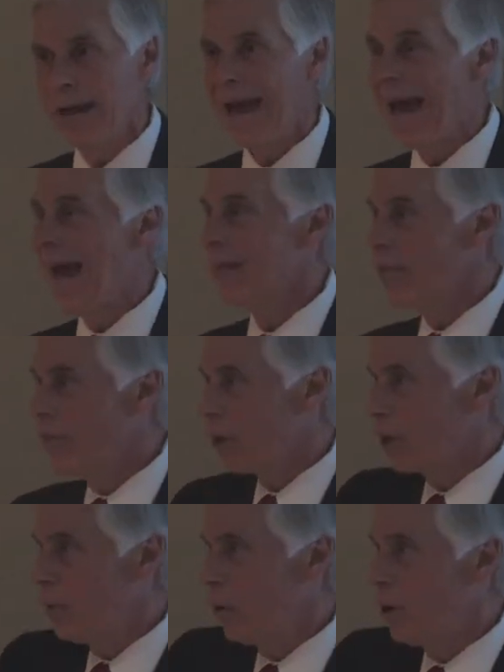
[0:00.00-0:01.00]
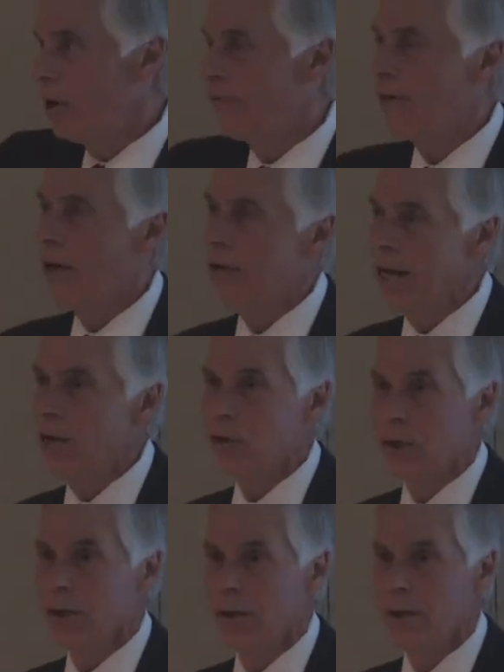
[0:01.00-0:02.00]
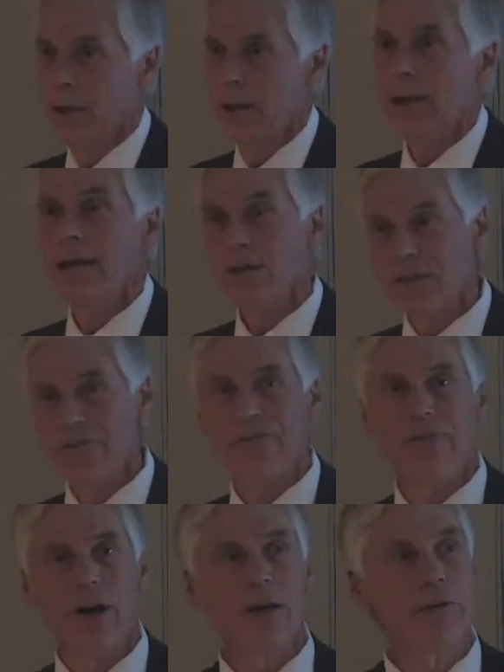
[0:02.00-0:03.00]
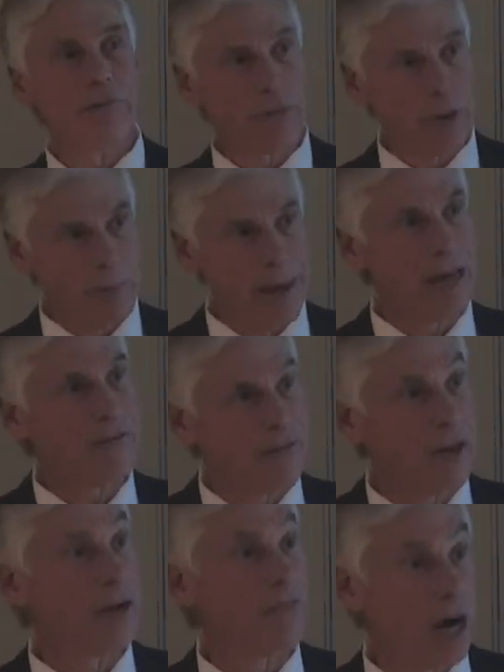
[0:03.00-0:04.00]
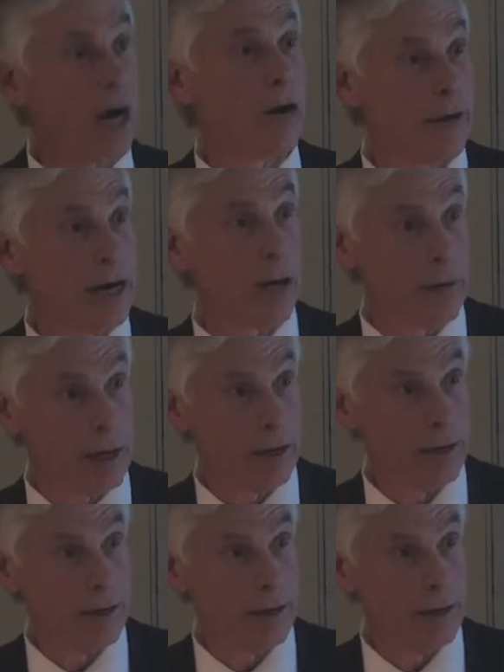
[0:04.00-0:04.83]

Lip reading: at the Community Foundation is a fund for the benefit of our area.